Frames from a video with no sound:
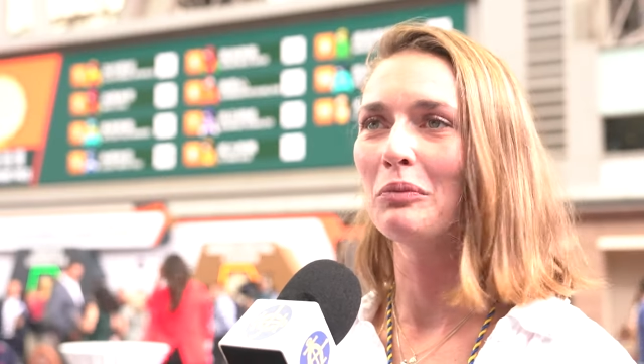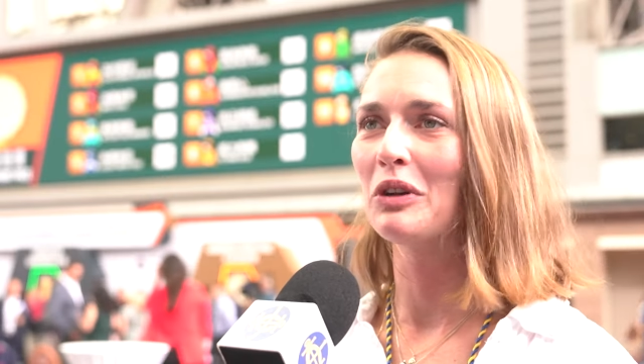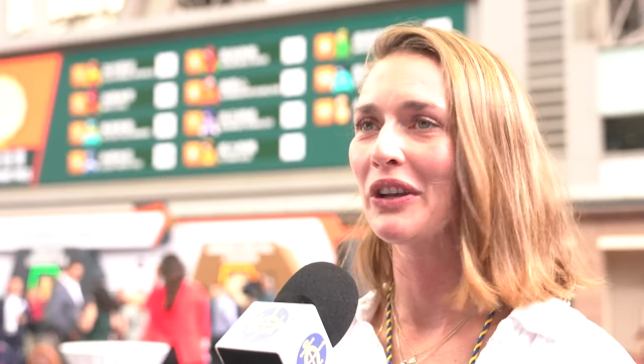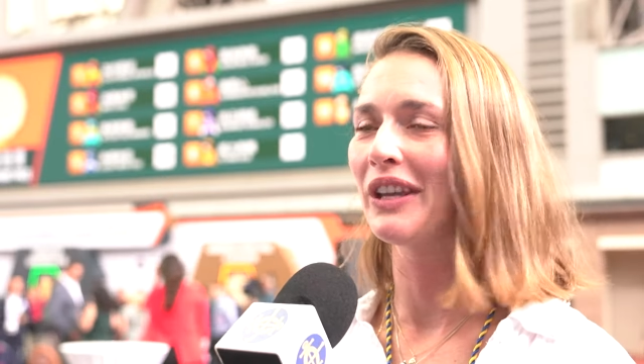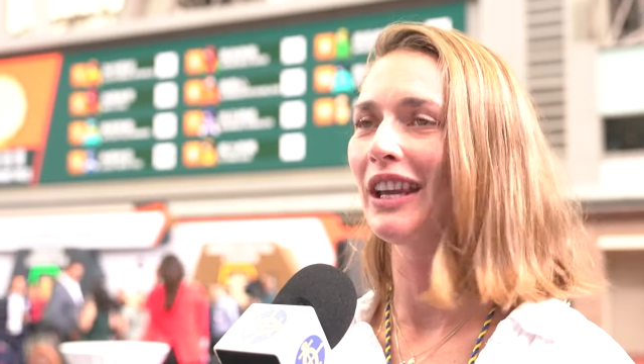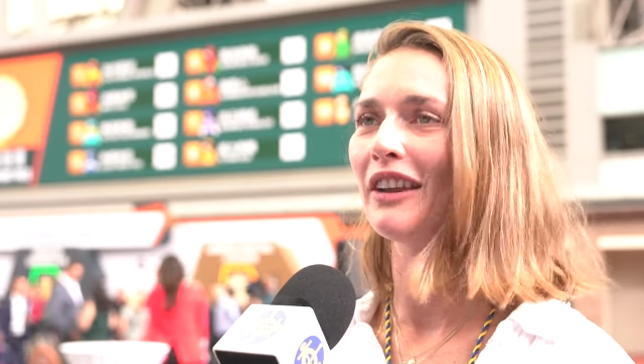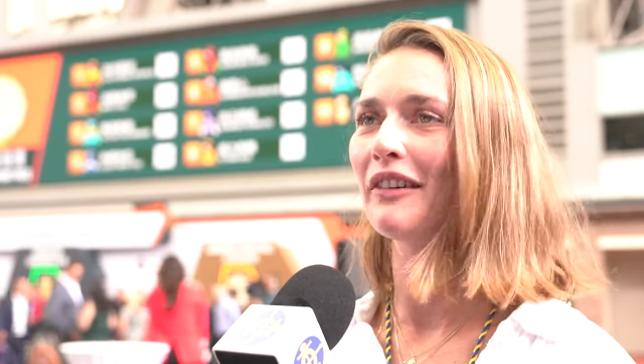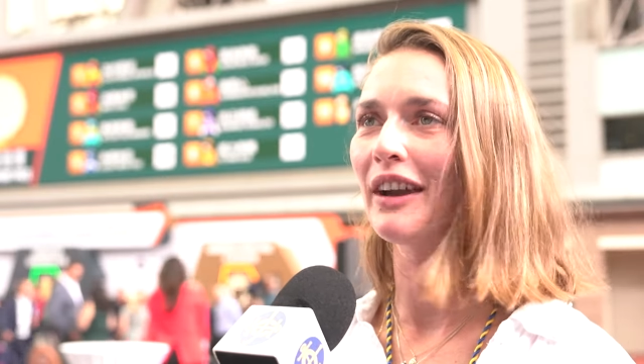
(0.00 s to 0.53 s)

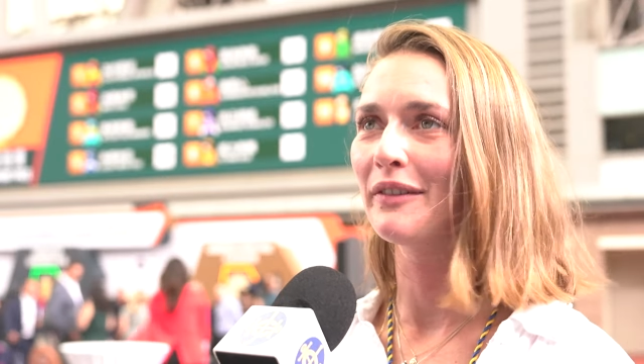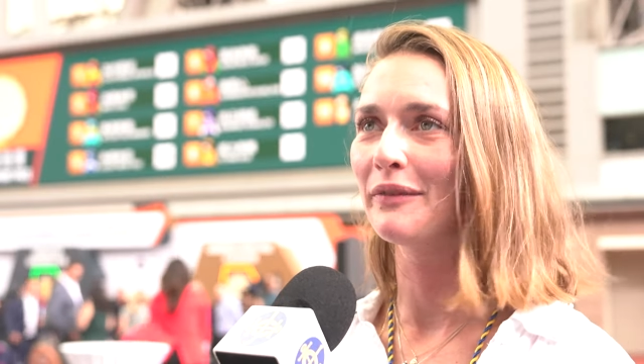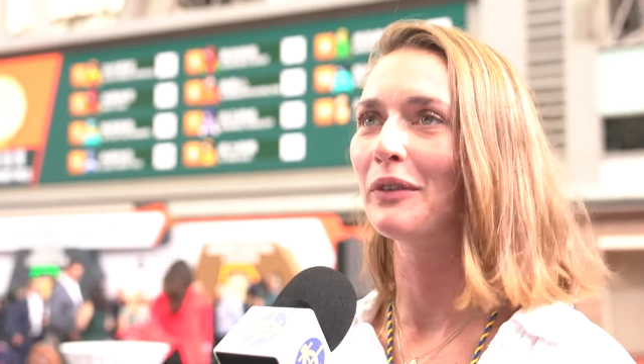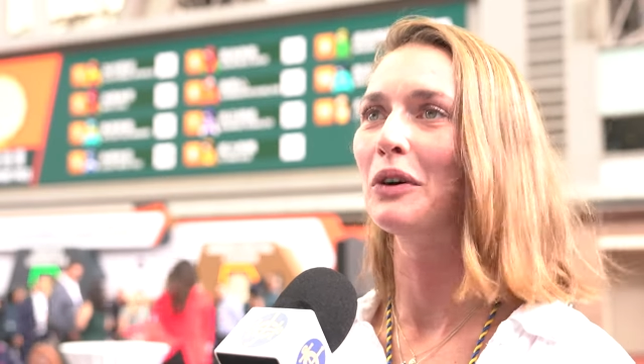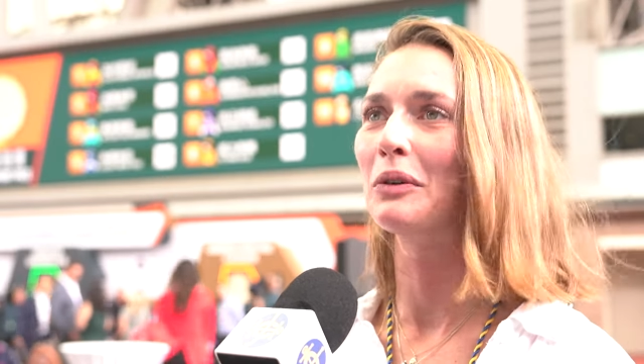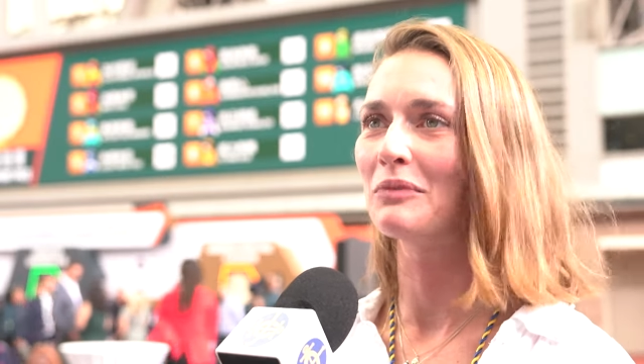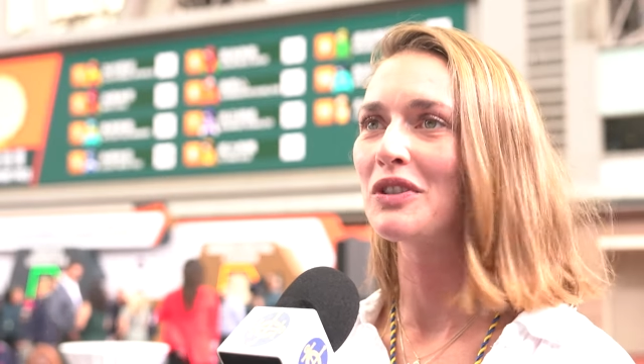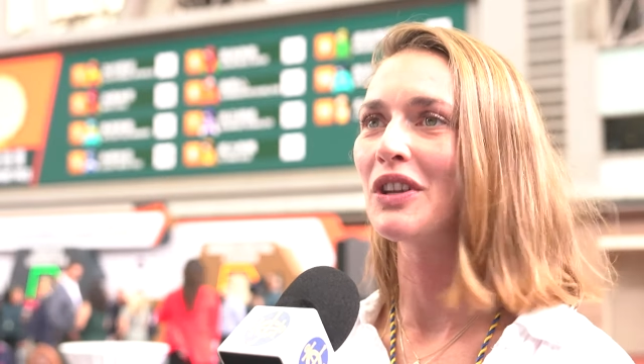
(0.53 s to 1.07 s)
looking in great
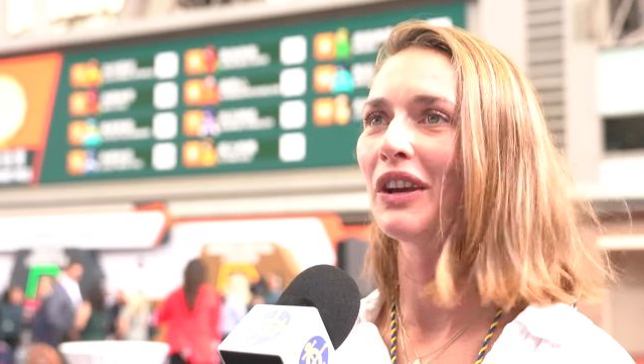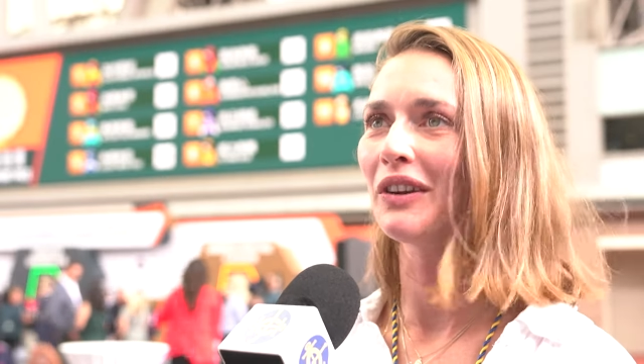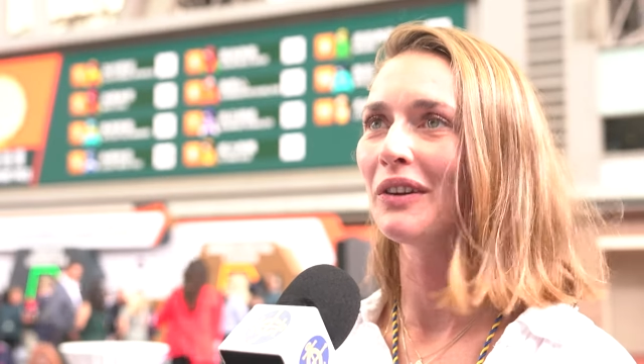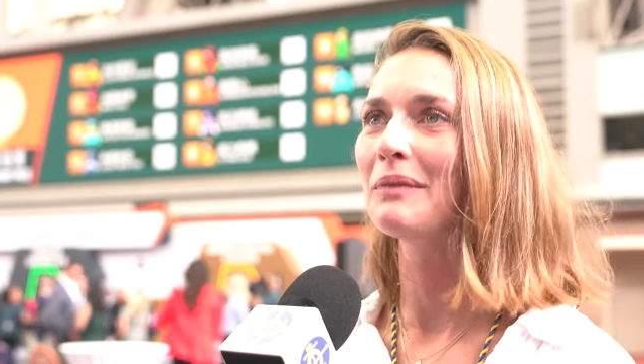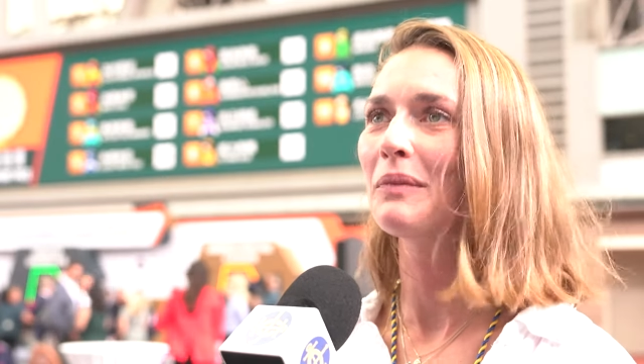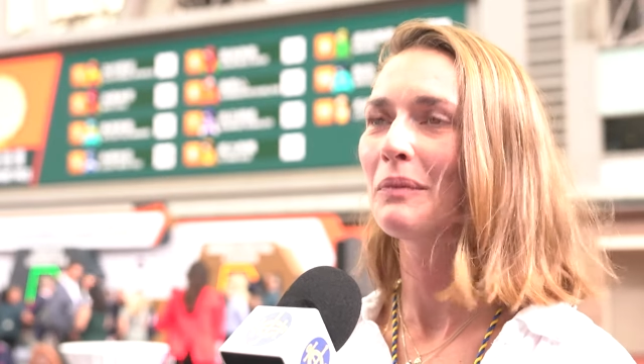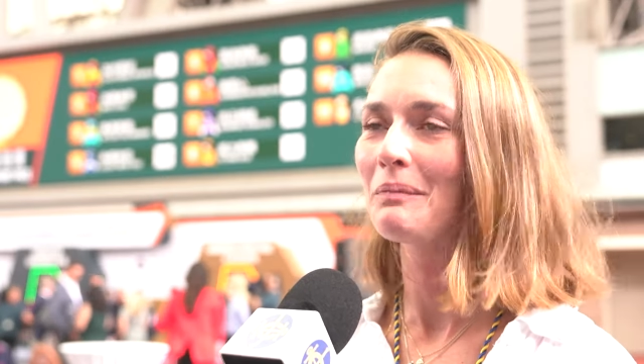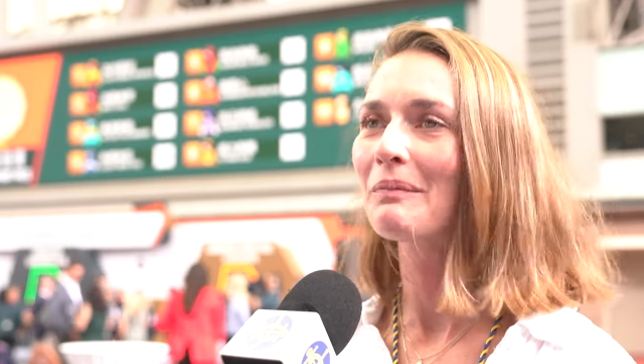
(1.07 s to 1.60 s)
form, so
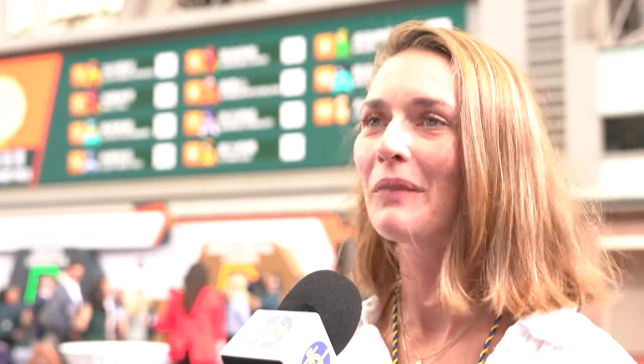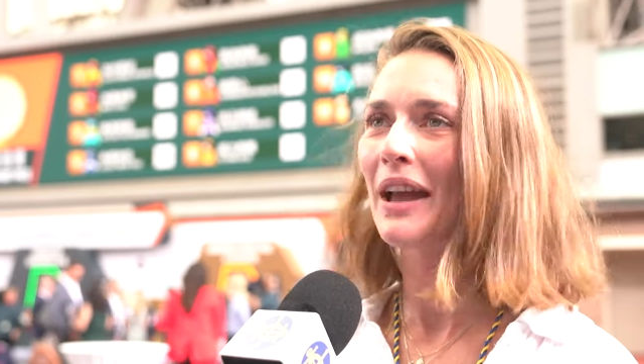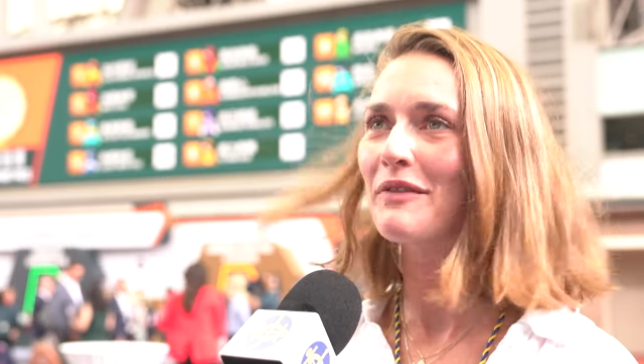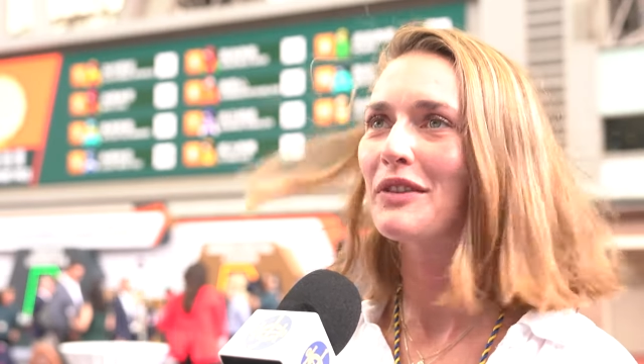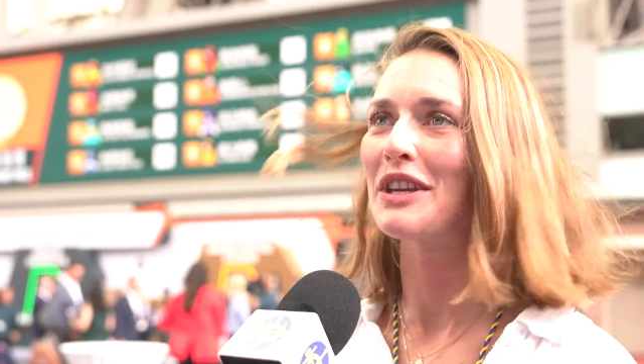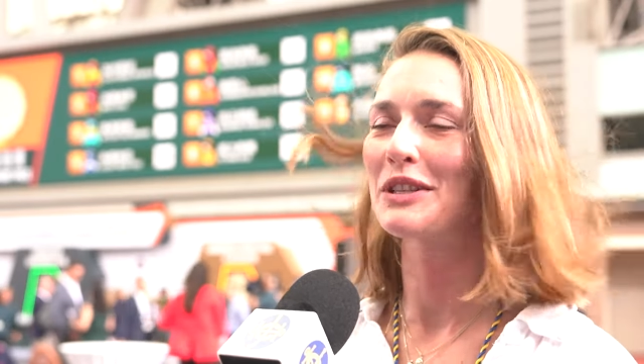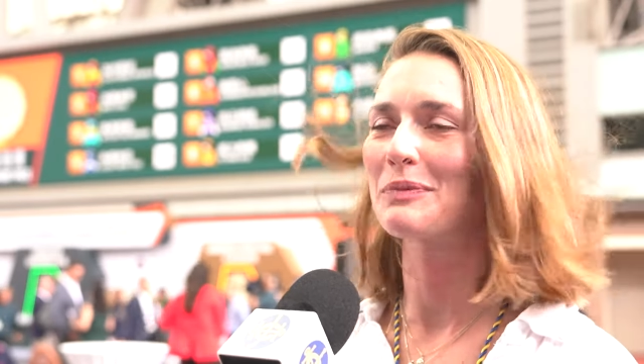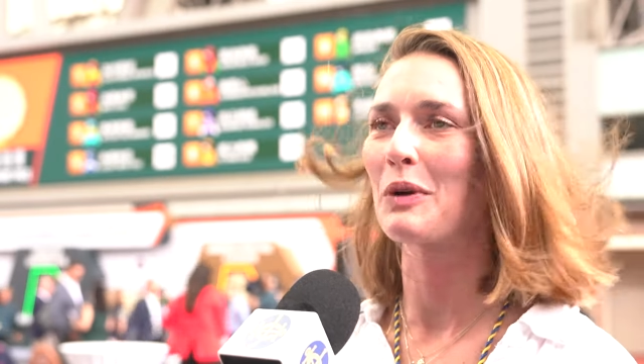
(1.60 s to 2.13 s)

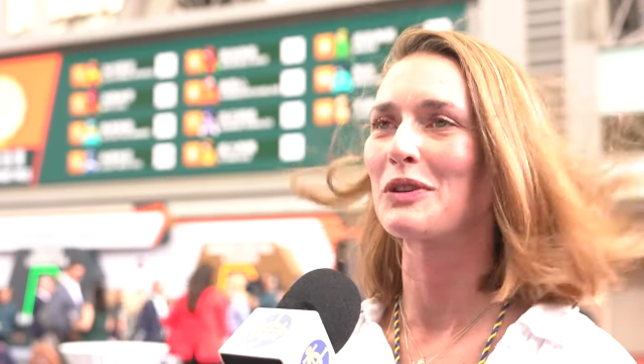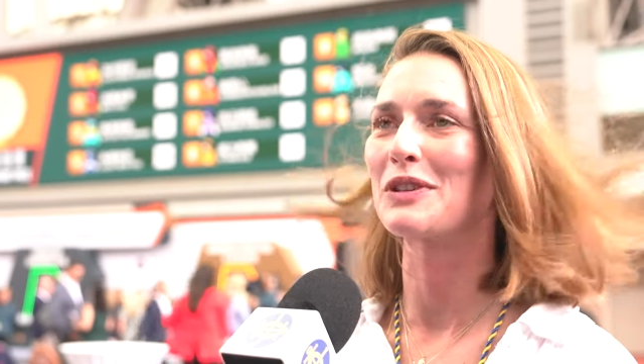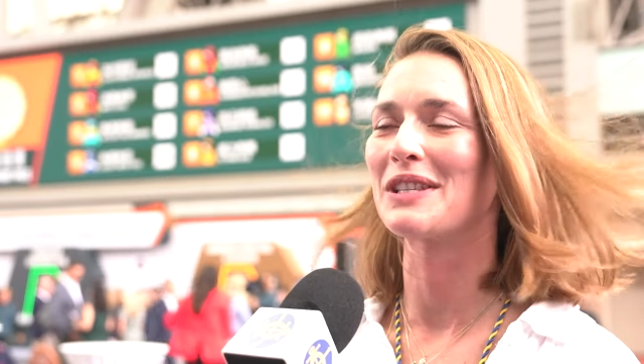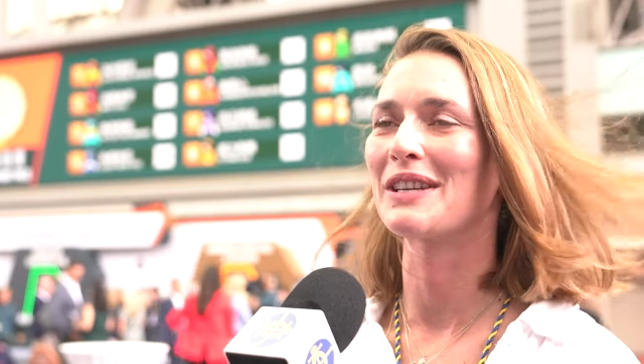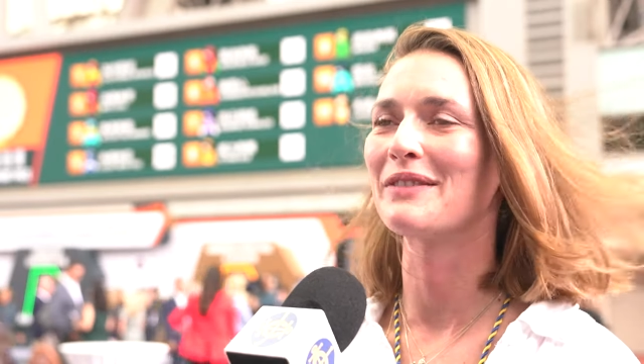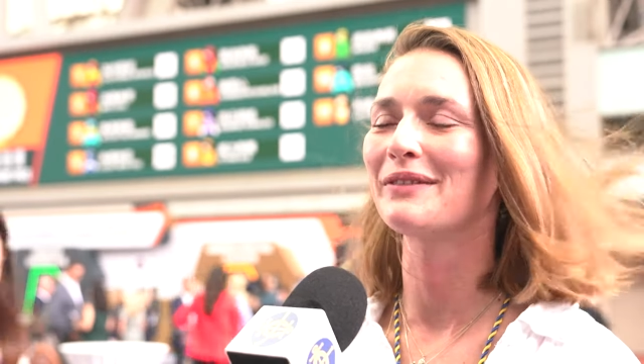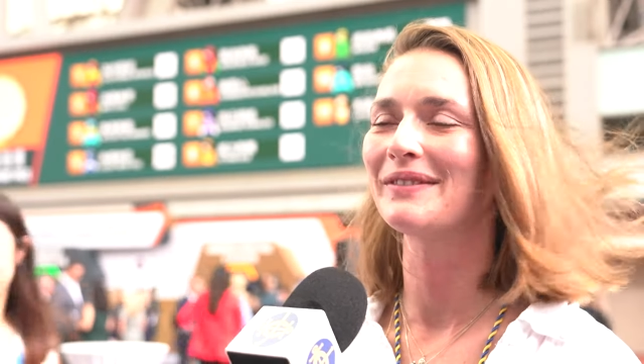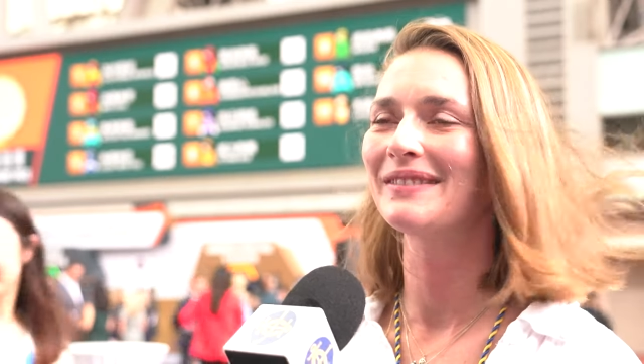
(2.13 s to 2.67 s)
everything's
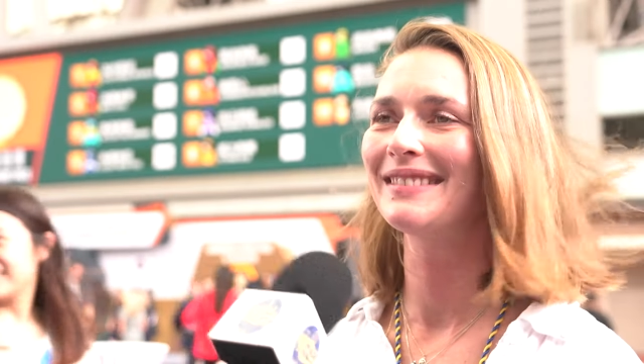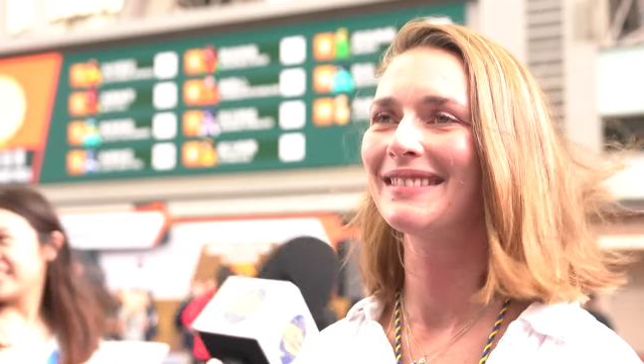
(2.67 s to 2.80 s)
positive.